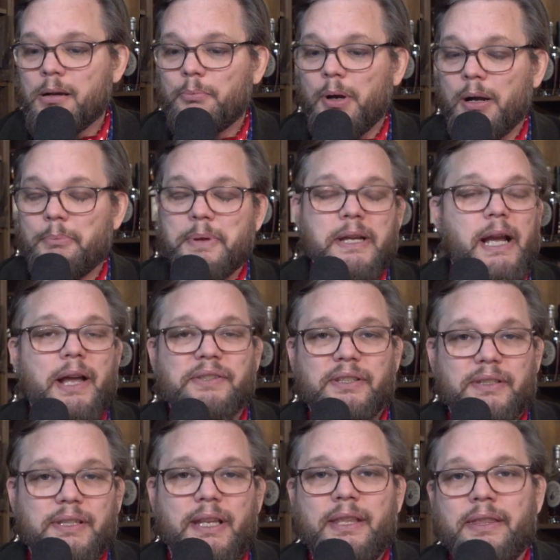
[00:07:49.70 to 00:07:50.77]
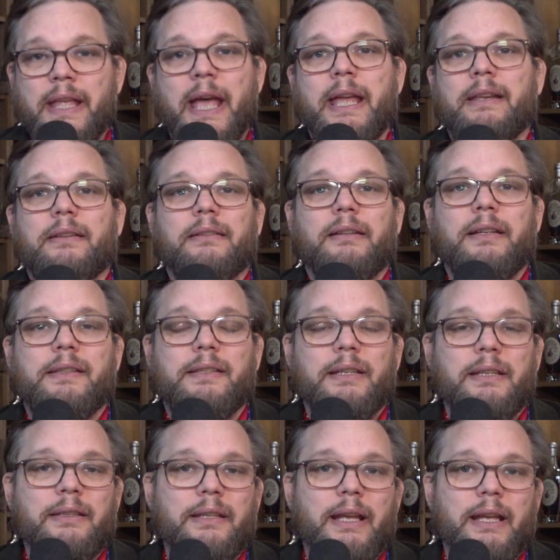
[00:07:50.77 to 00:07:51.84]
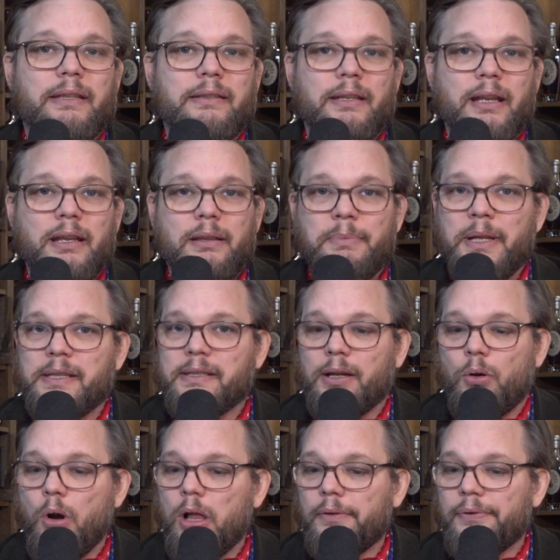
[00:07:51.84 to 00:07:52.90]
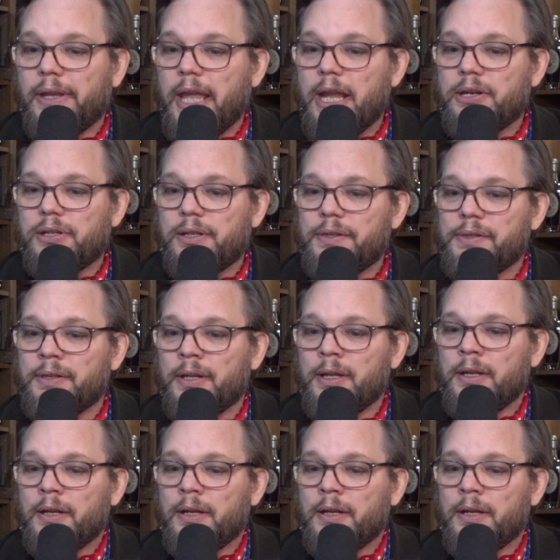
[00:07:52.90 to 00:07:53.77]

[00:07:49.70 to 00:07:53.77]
But because it meets the qualifications,